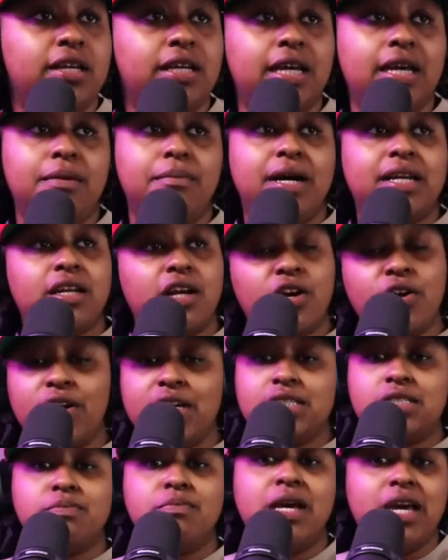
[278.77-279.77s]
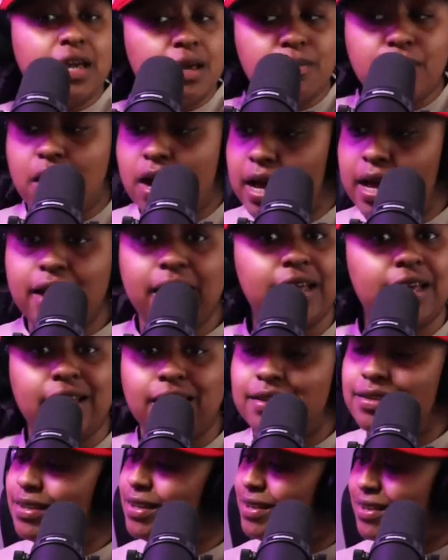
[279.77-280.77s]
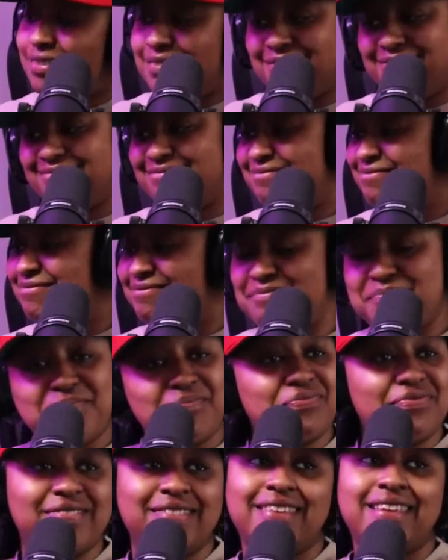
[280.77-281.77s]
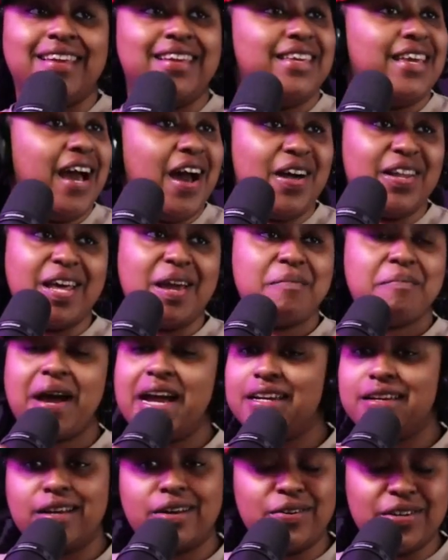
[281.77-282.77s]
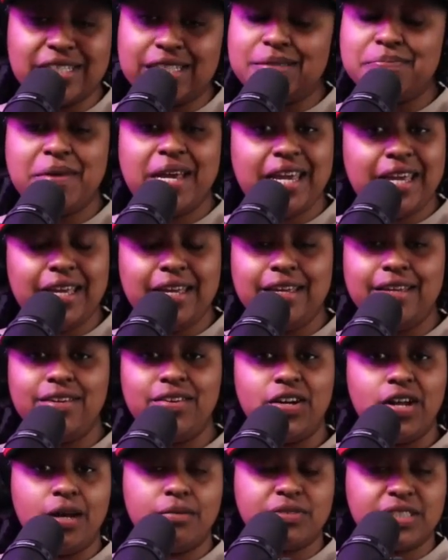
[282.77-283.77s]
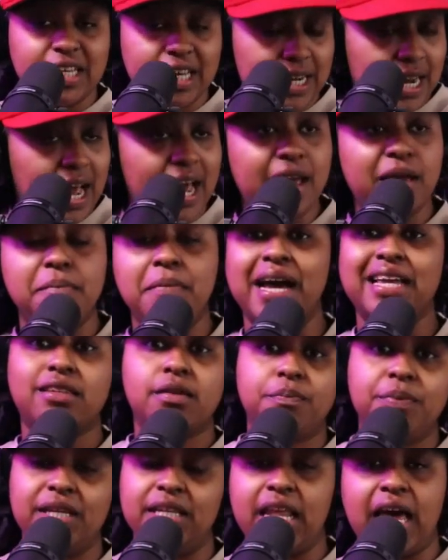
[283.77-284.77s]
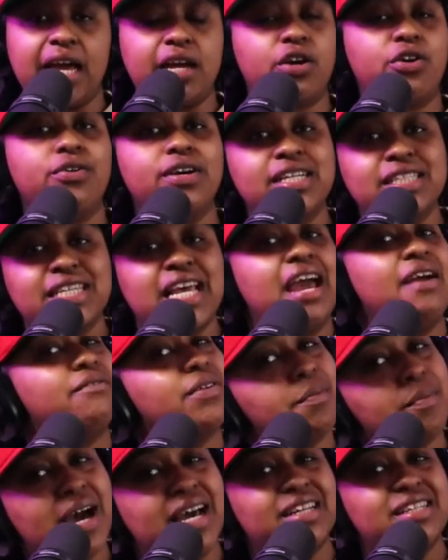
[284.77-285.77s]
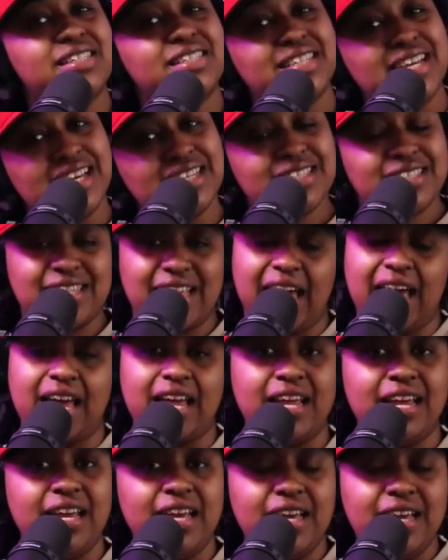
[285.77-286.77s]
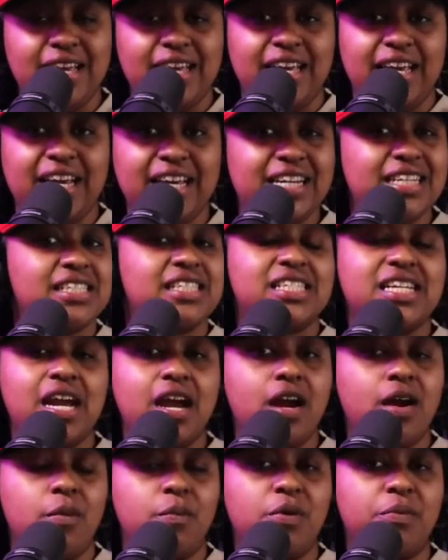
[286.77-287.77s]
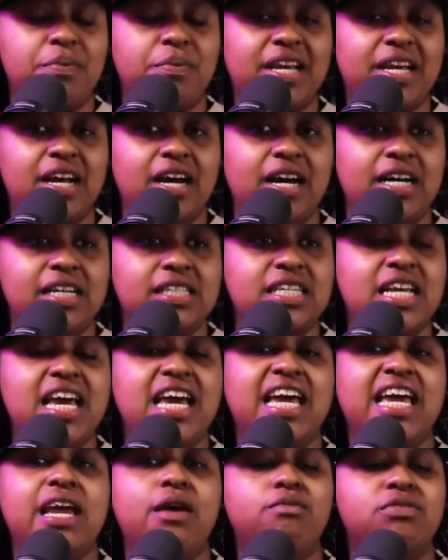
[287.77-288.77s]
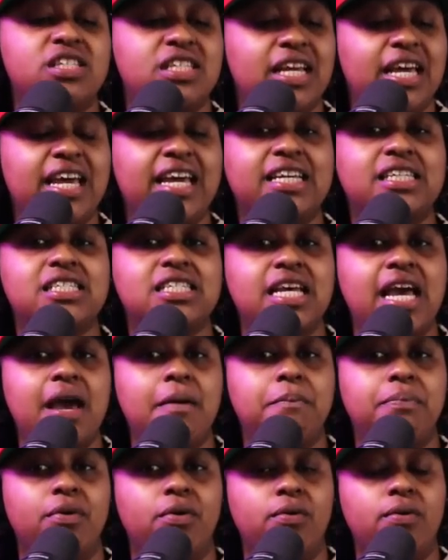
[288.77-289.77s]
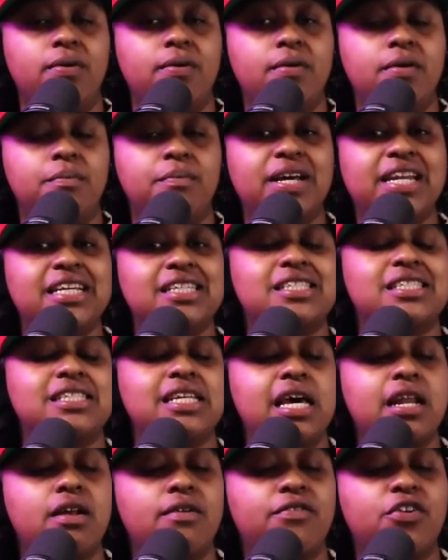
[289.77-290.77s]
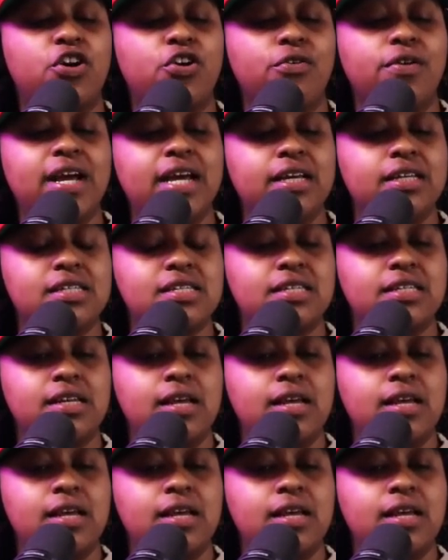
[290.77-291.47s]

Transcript: ain't about to Chris me, boy. Y'all ain't about to Chris me. You know what I'm saying? I ain't about to be like Chris. Everybody says that. And it's terrible because he was the example. But instead of Chris,